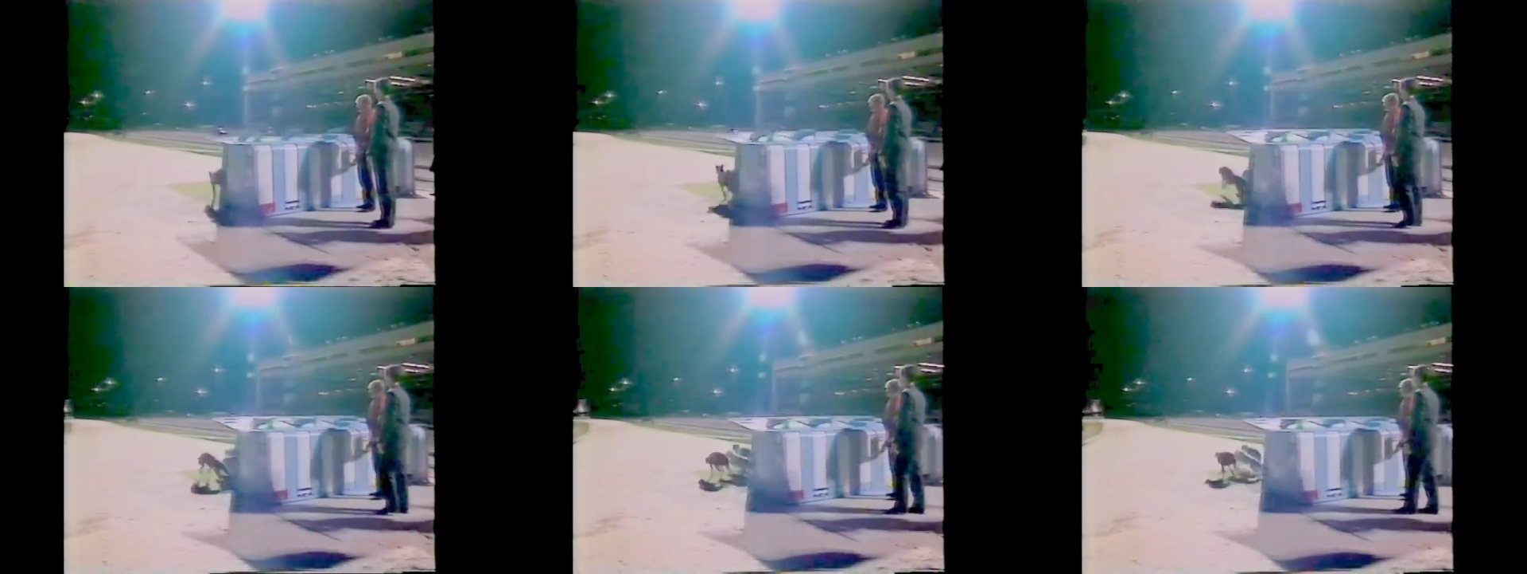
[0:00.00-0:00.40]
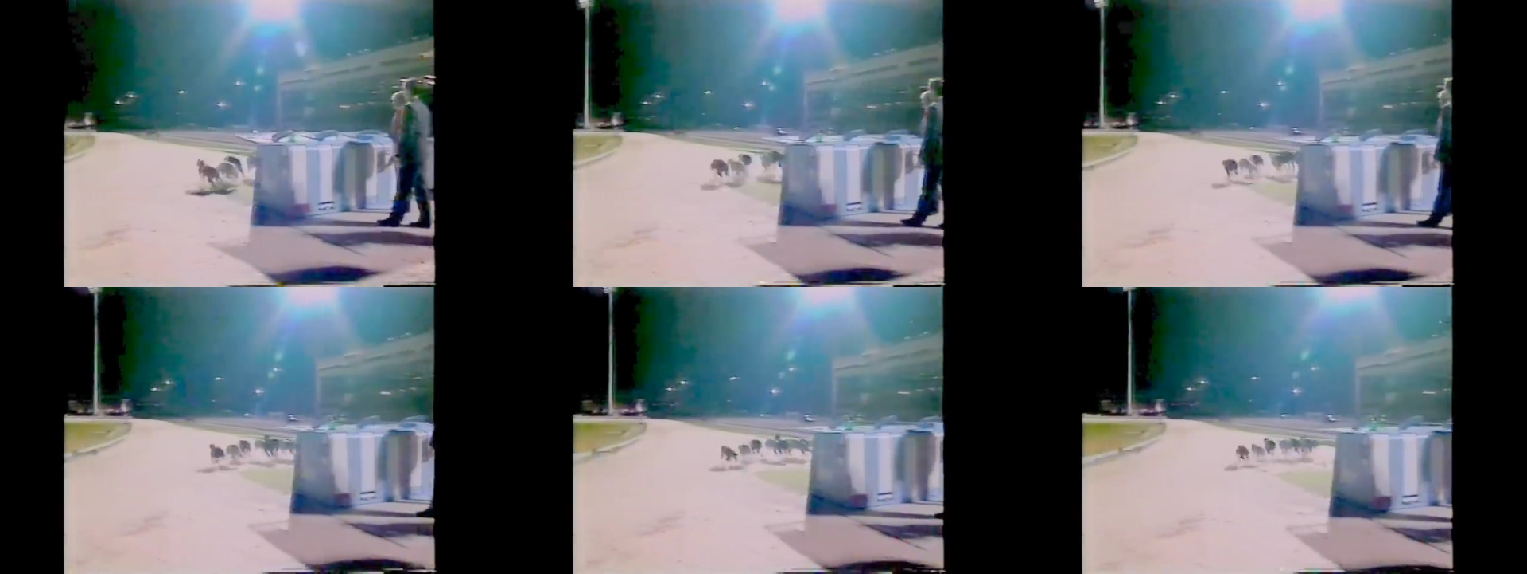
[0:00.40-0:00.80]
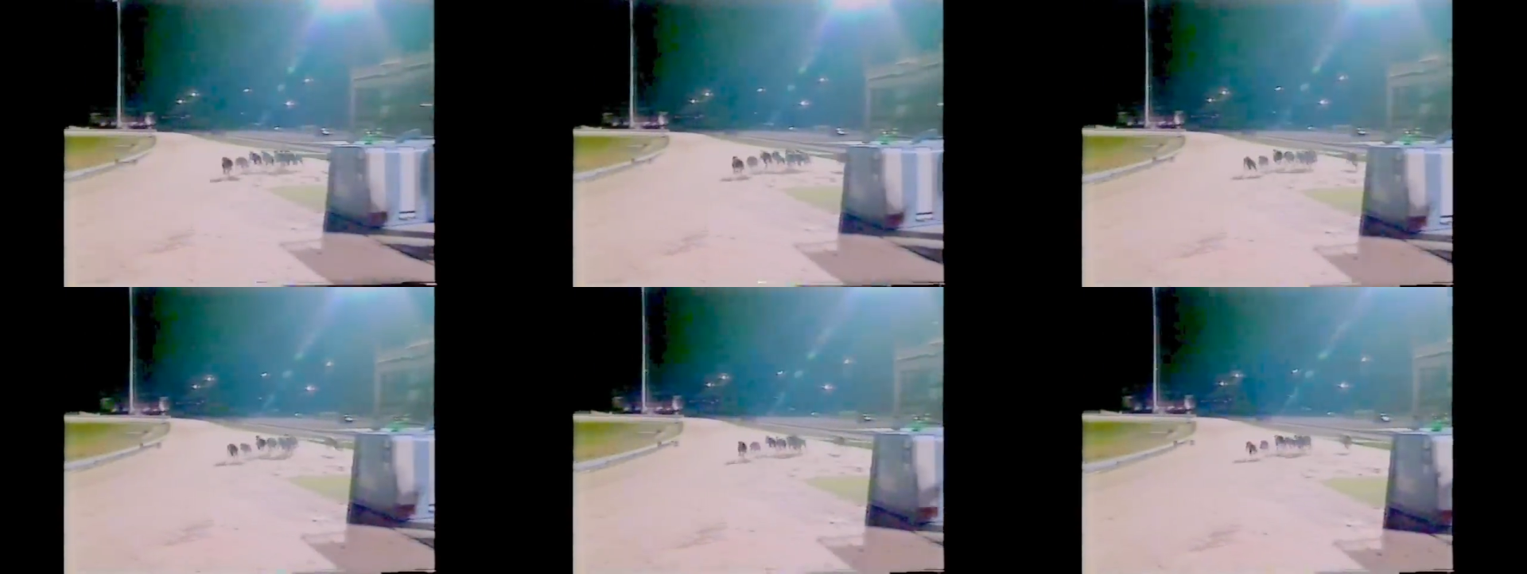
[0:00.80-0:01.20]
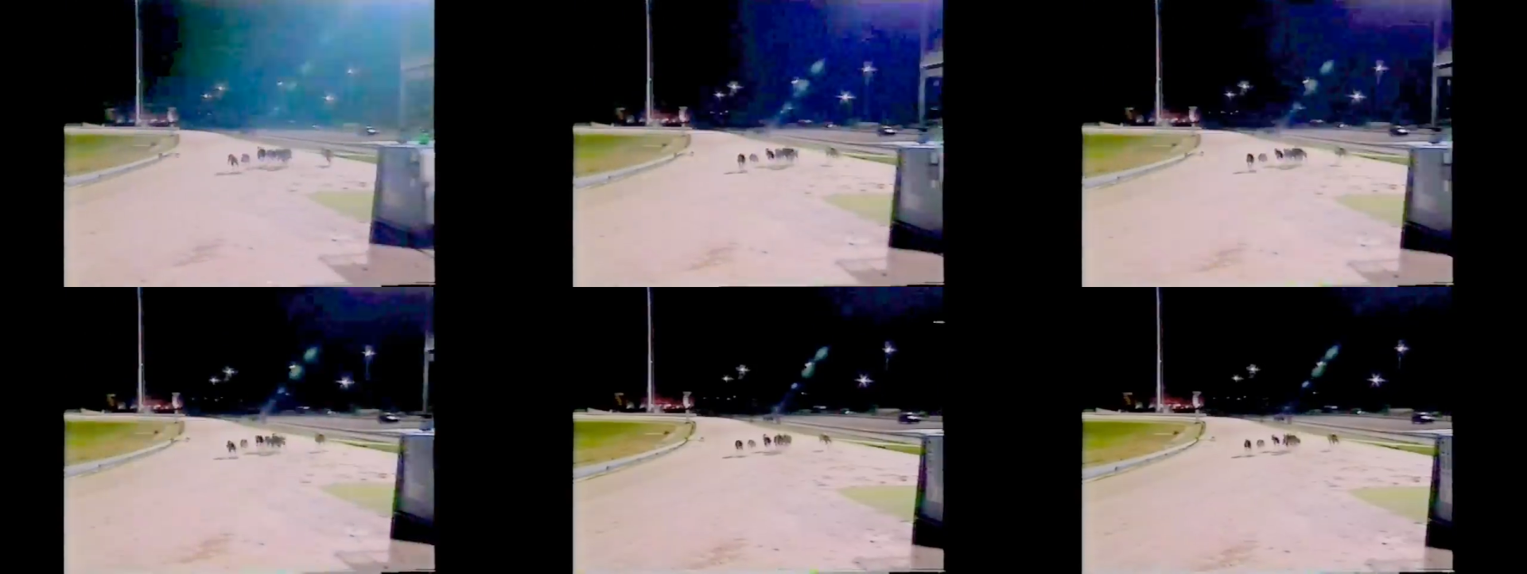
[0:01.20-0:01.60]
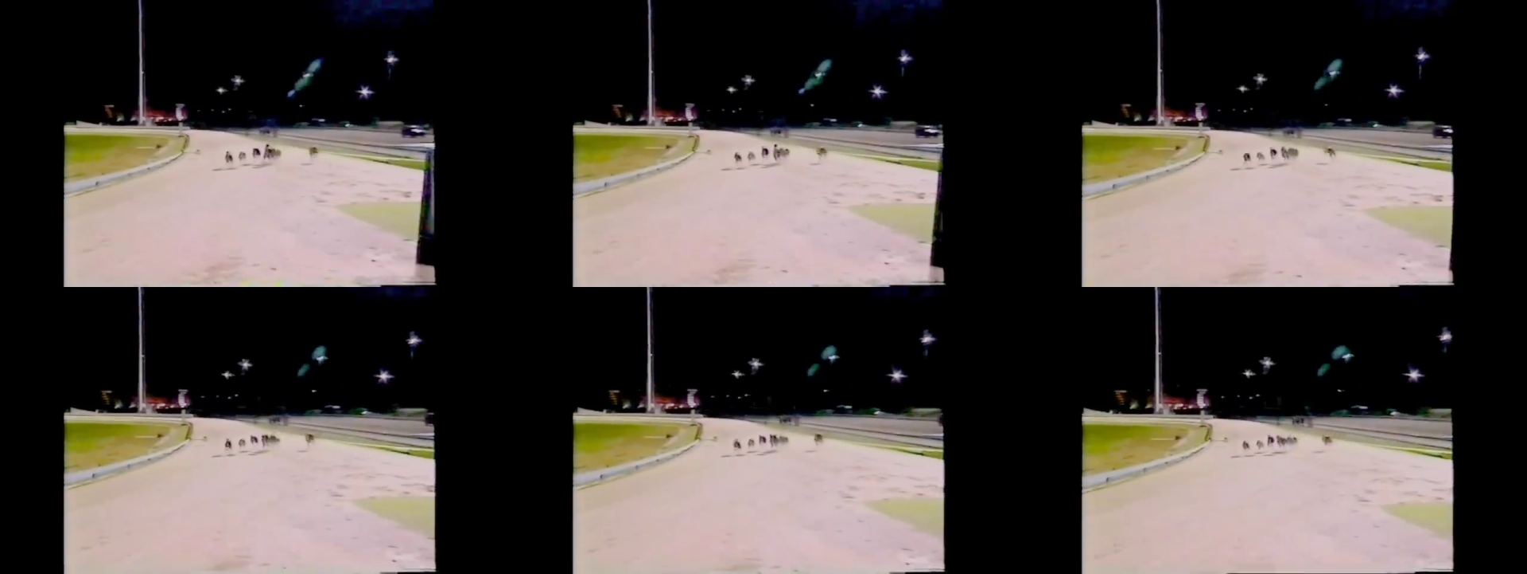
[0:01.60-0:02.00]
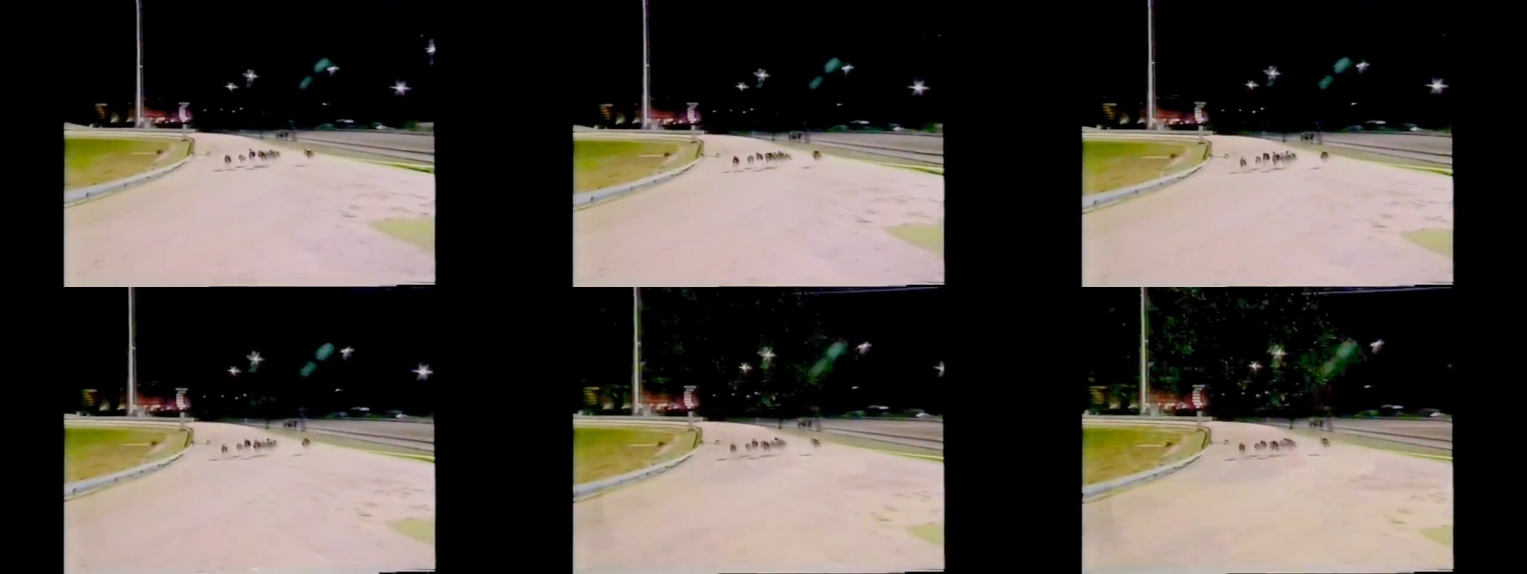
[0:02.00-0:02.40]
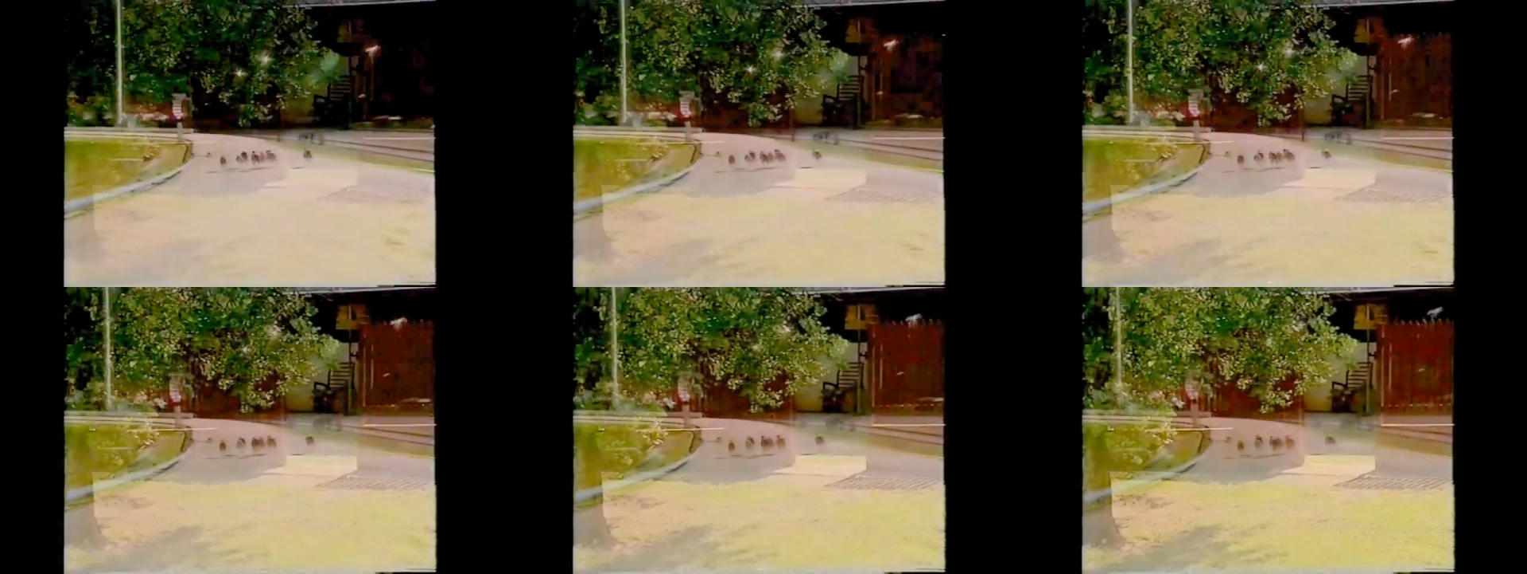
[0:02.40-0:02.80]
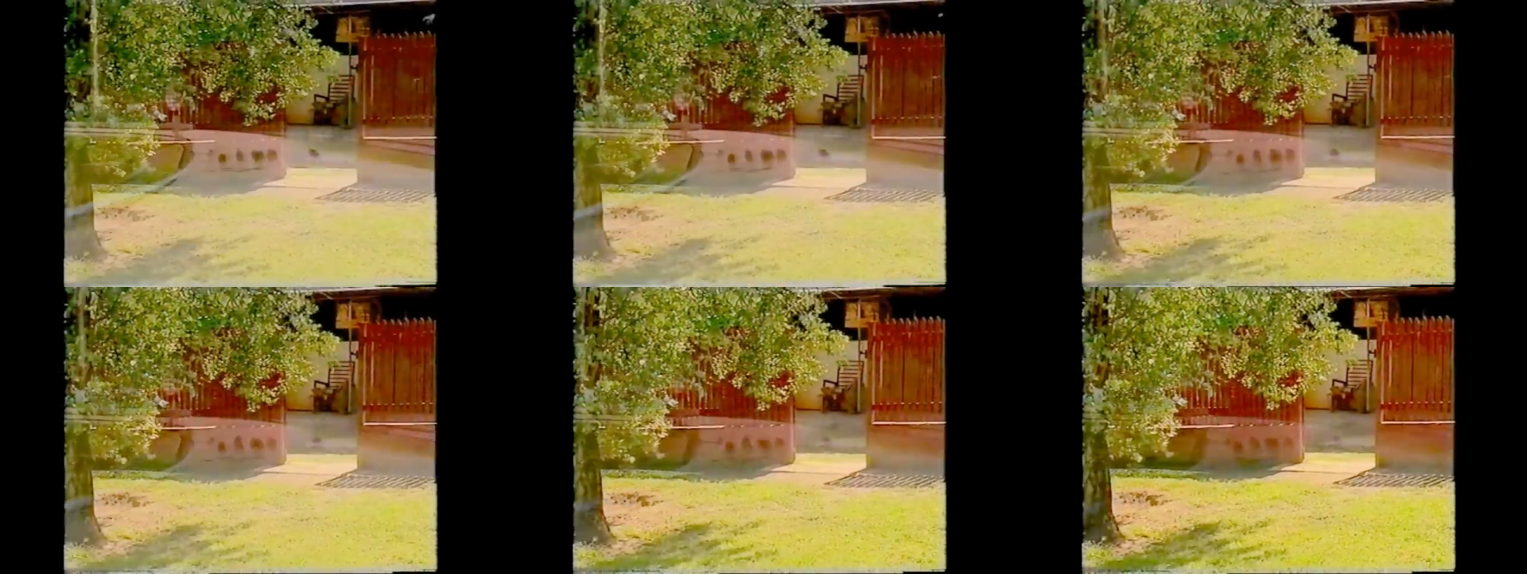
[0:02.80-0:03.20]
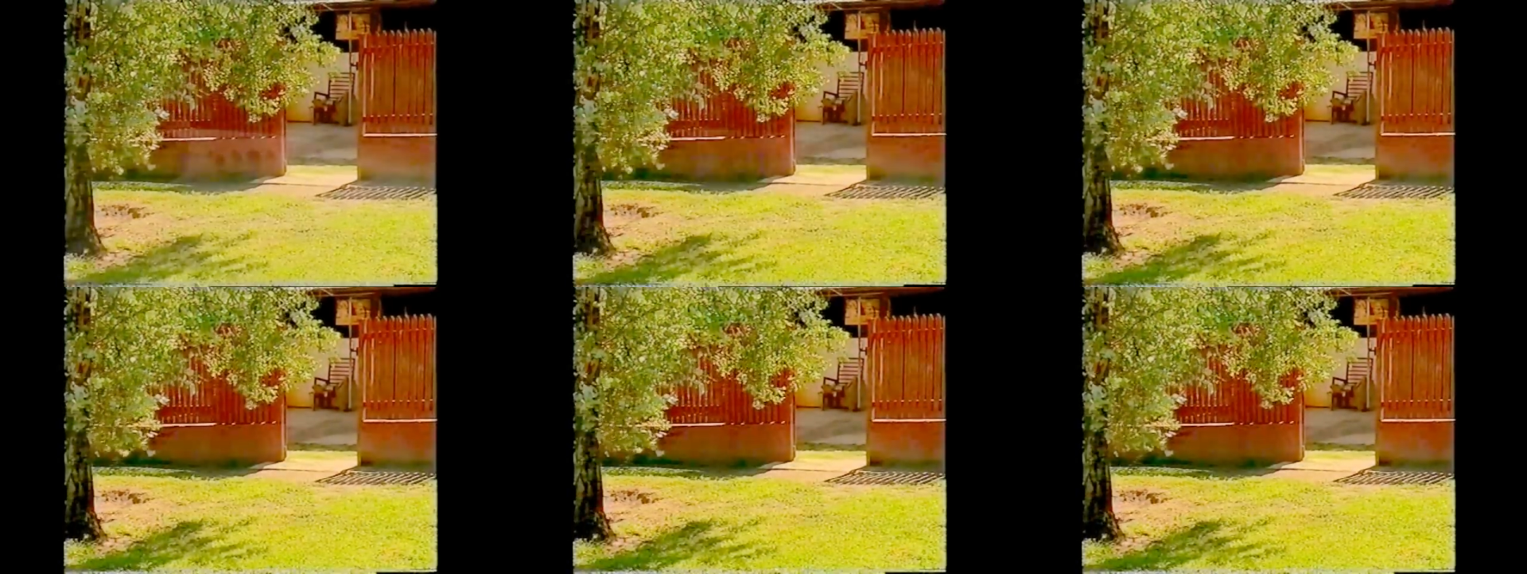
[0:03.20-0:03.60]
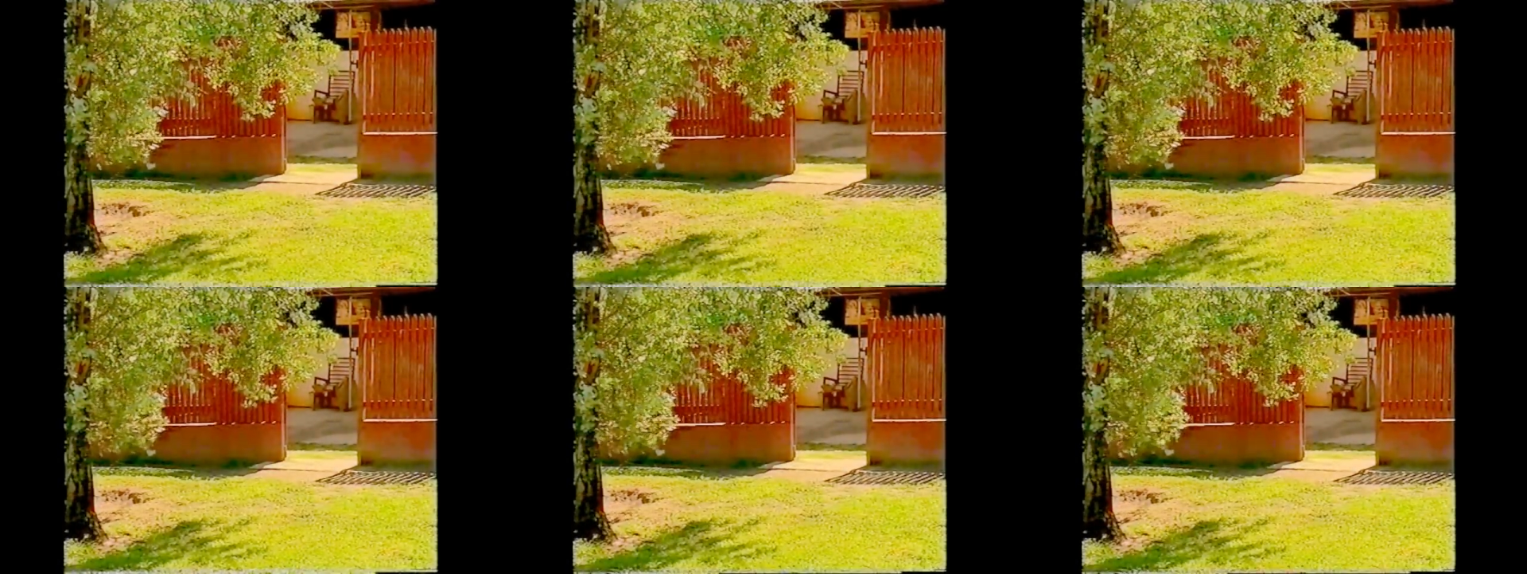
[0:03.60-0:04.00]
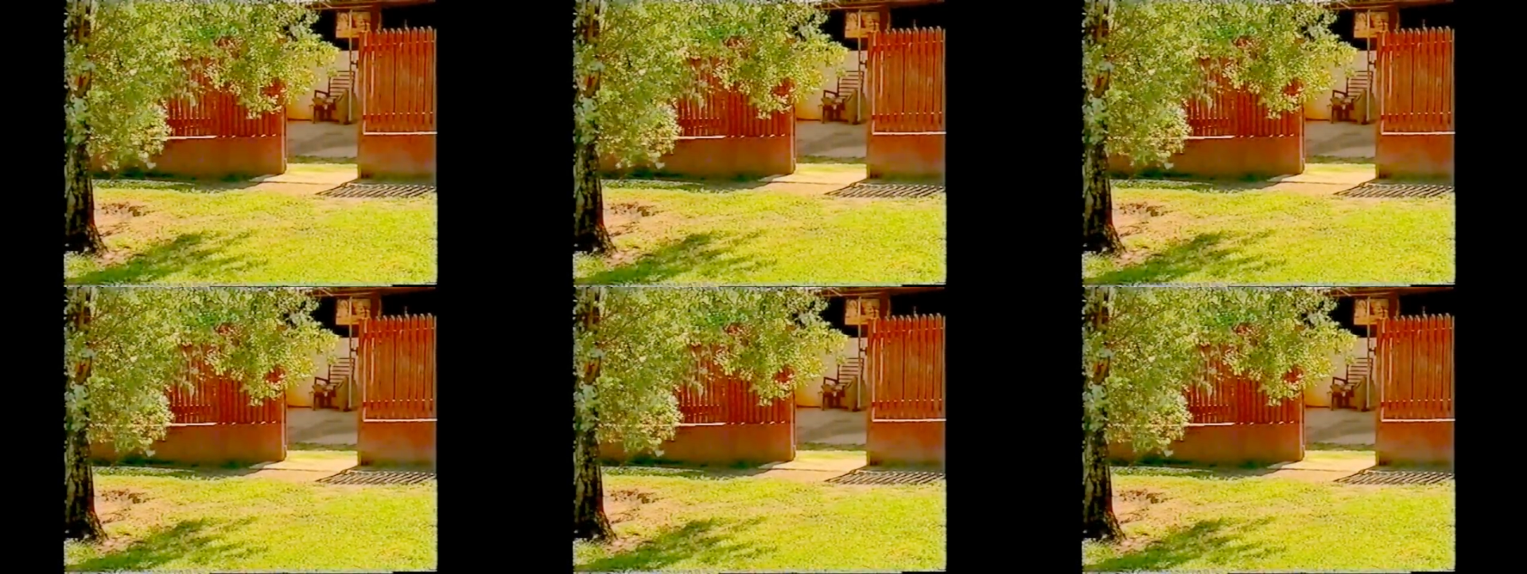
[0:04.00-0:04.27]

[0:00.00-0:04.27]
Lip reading: No face is visible, so there are no lips to read.